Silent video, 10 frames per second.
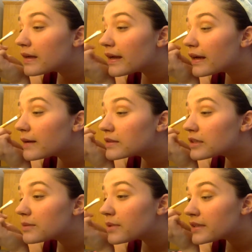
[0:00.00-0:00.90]
And I'm just
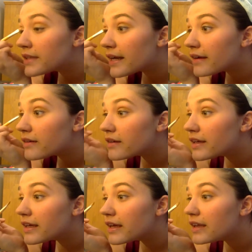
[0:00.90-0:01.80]
going to put that like
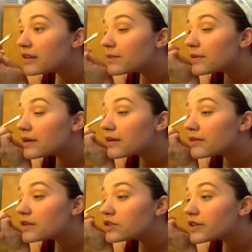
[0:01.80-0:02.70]
in the middle of
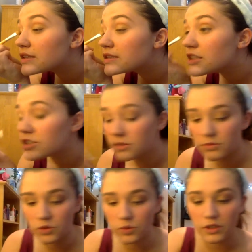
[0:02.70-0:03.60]
the transition
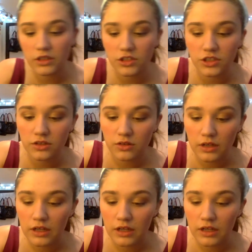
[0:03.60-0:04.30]
between the two.